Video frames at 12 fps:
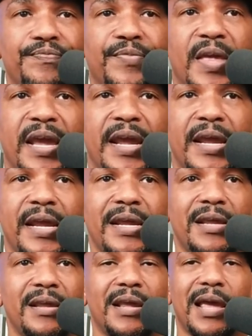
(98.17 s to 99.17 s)

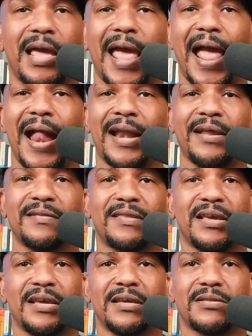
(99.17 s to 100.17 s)
they added
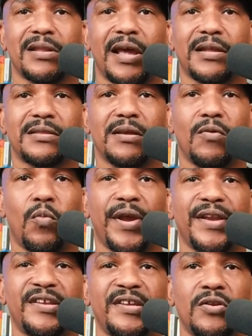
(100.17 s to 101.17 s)
things like the
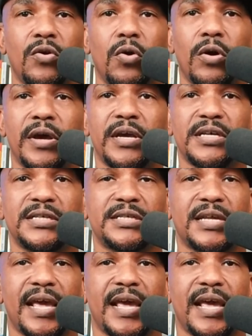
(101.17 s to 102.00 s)
windy noise.